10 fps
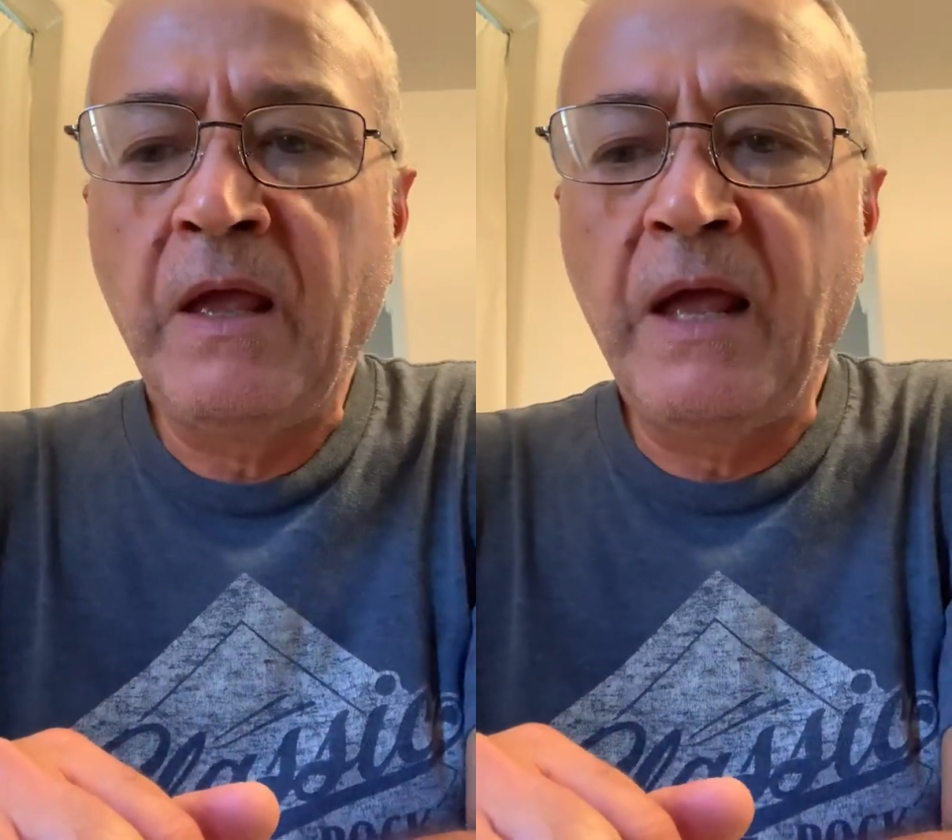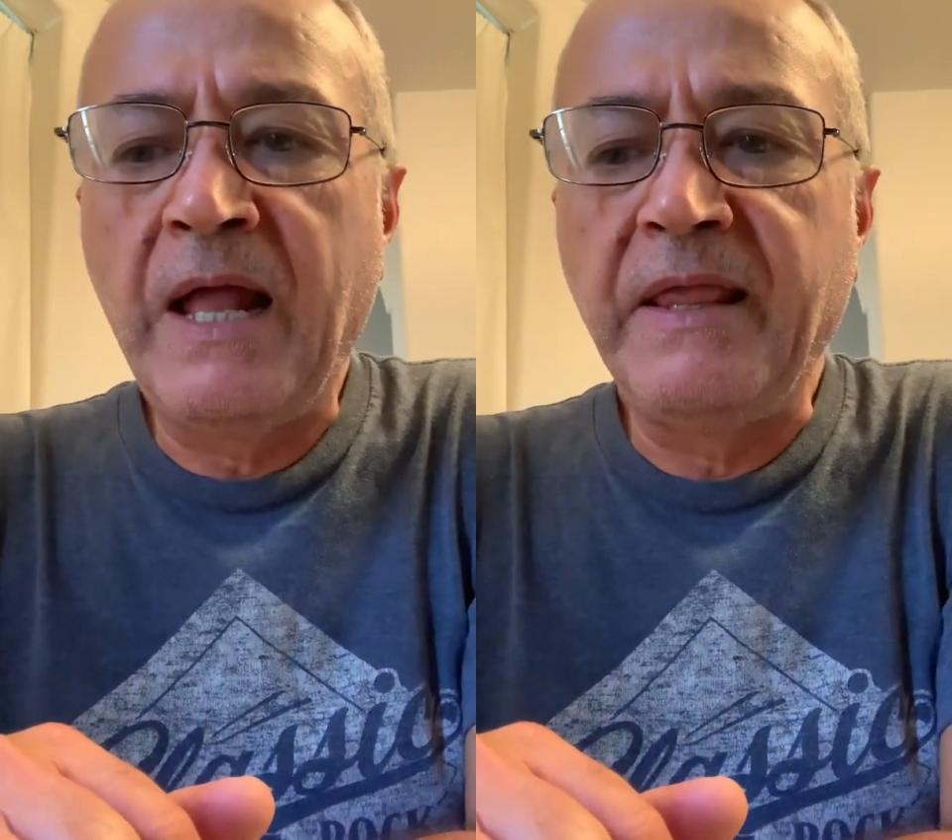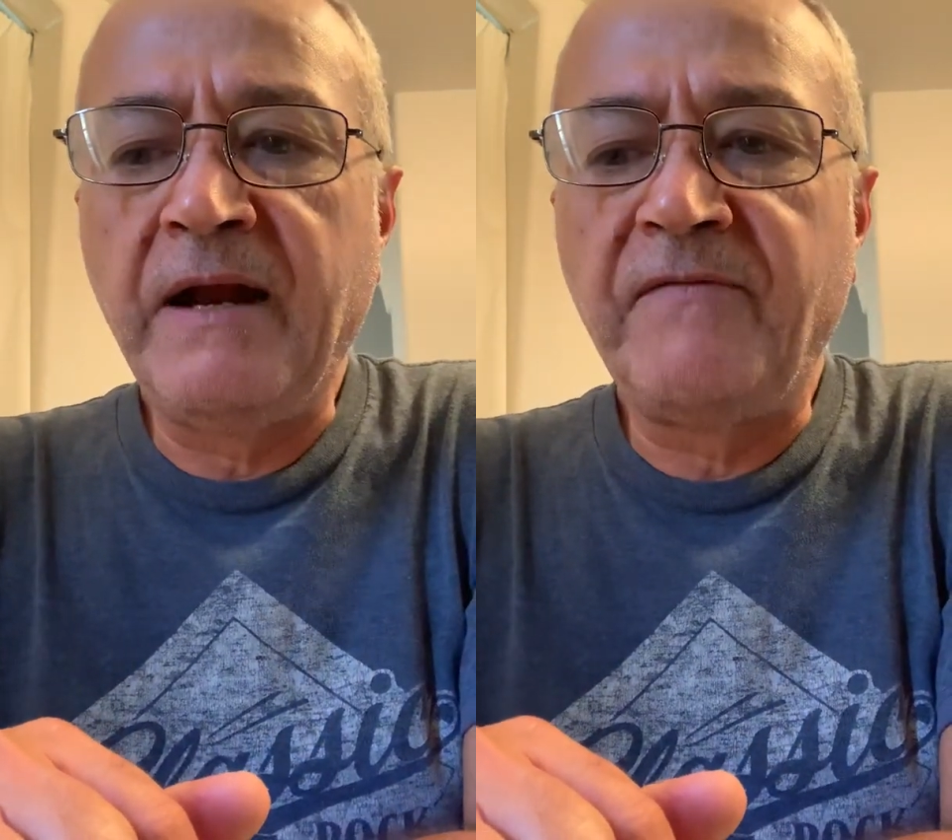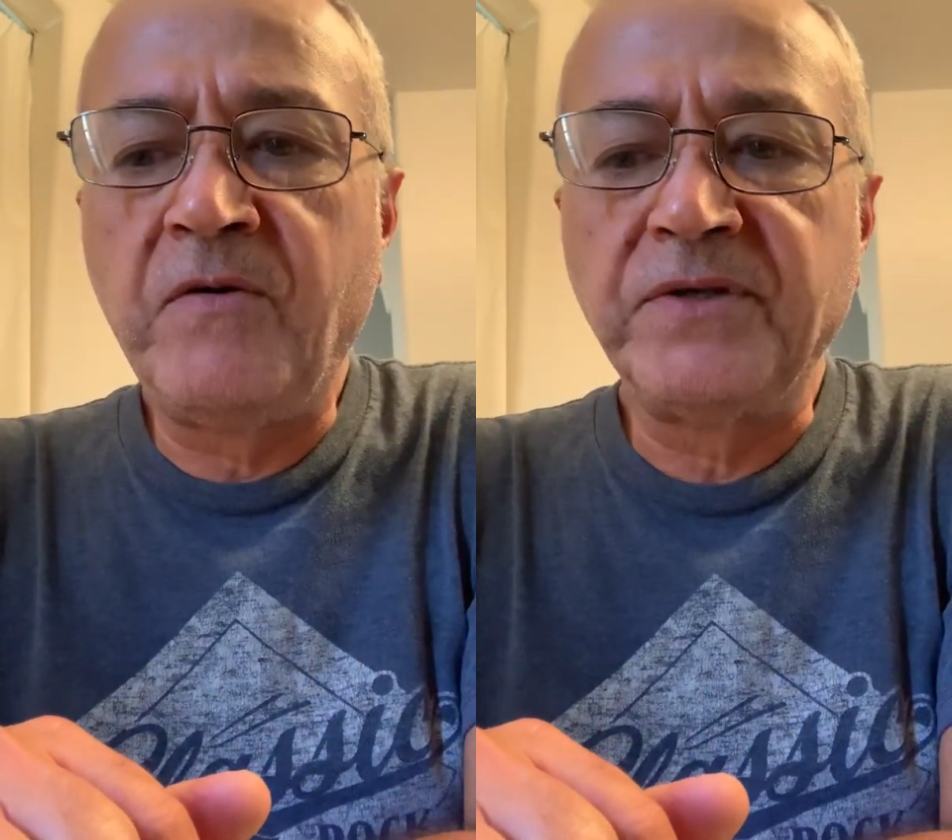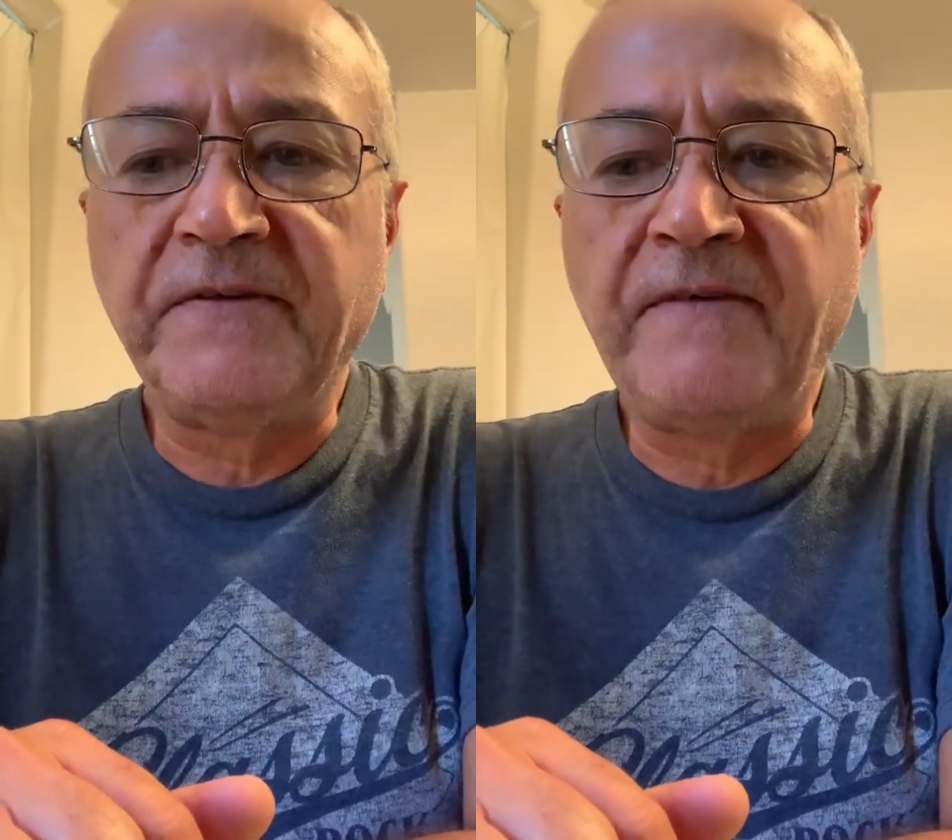And then, of
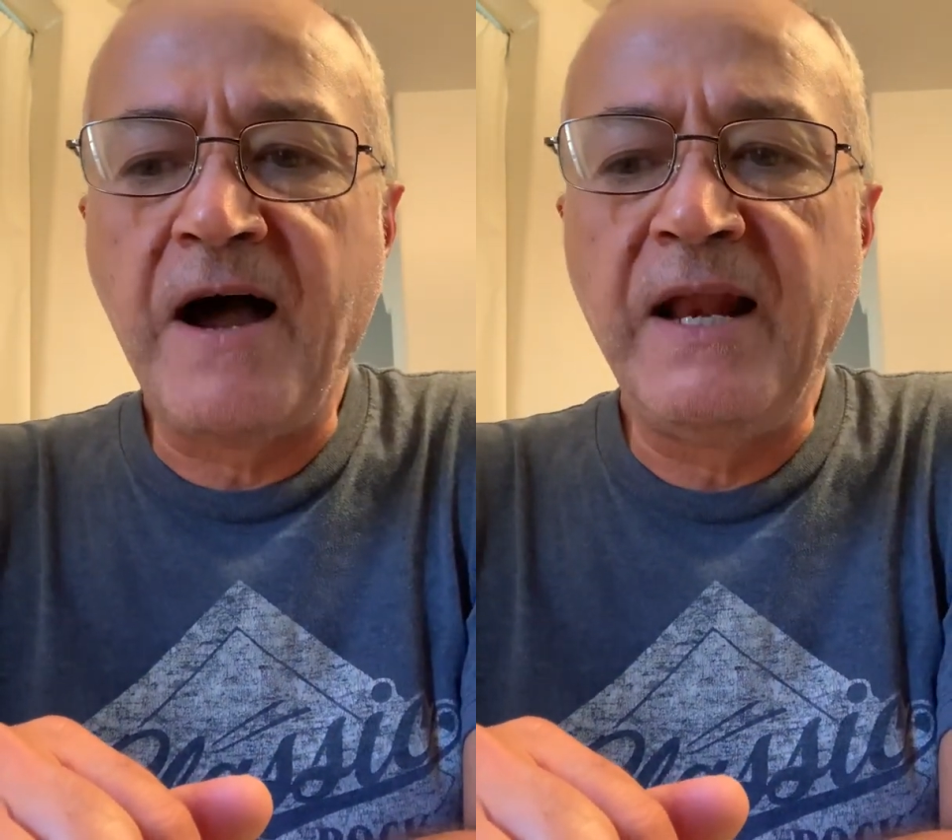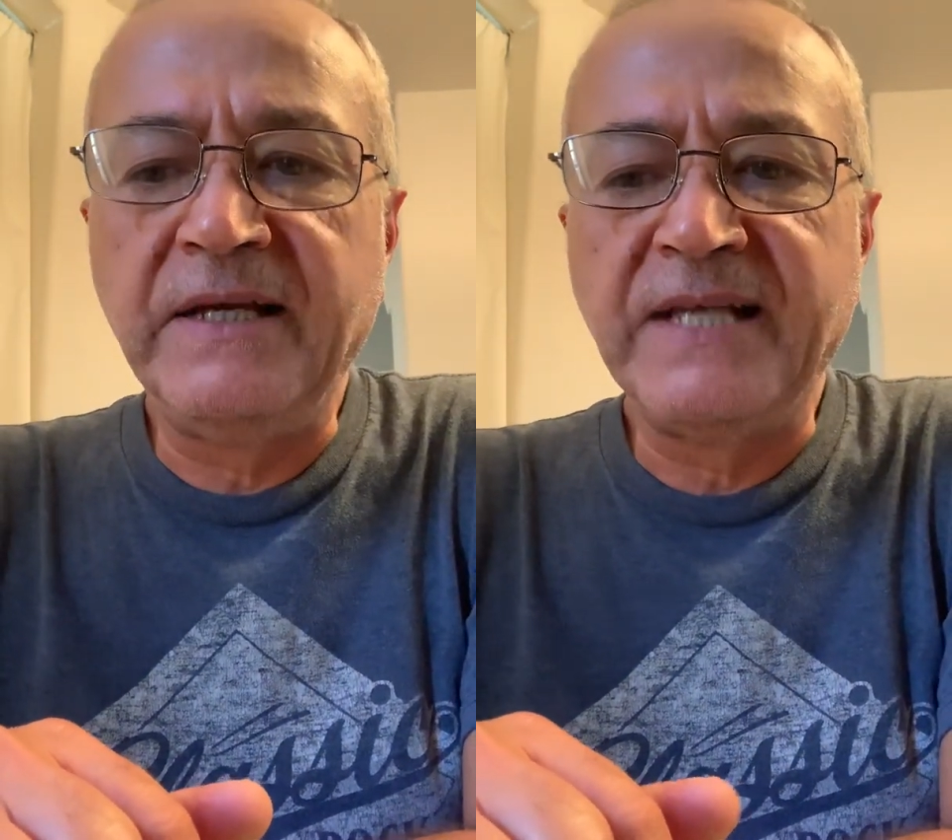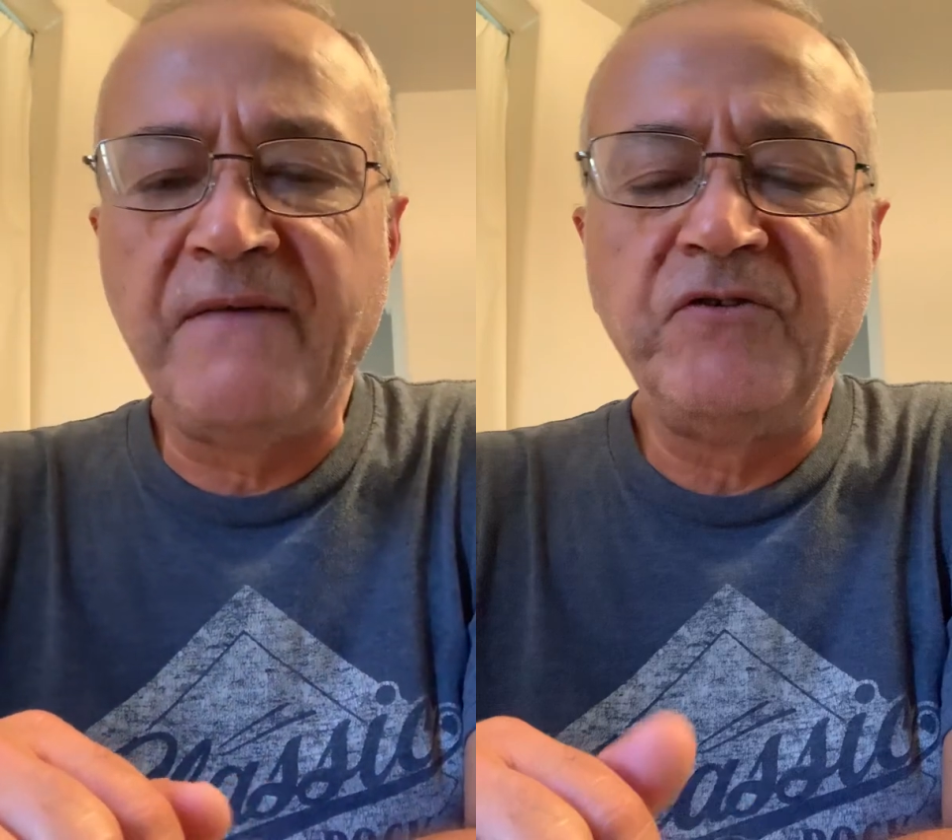course, the final exam,